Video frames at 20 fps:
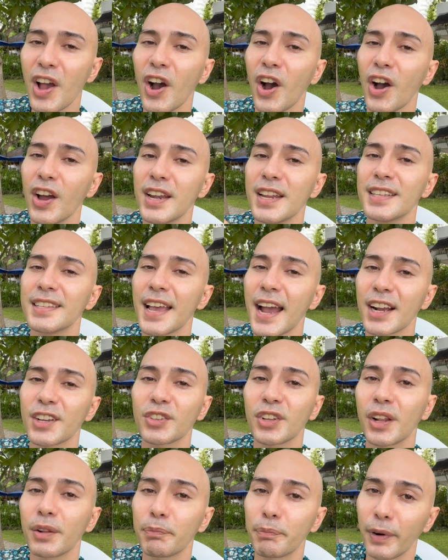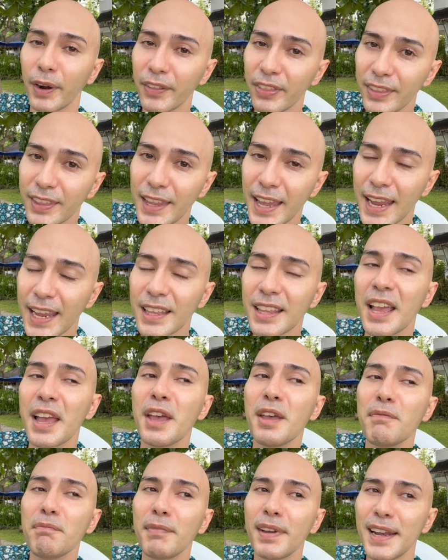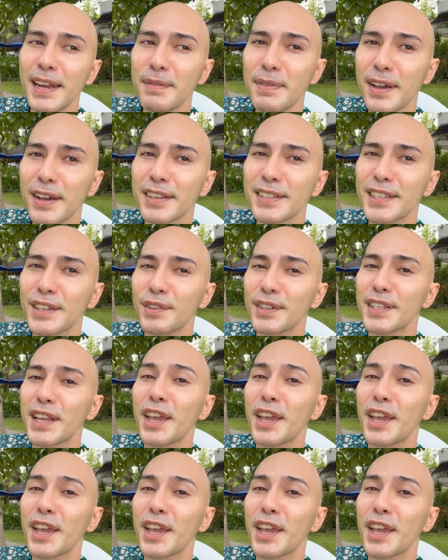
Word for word: on his actual birth date mainly because there was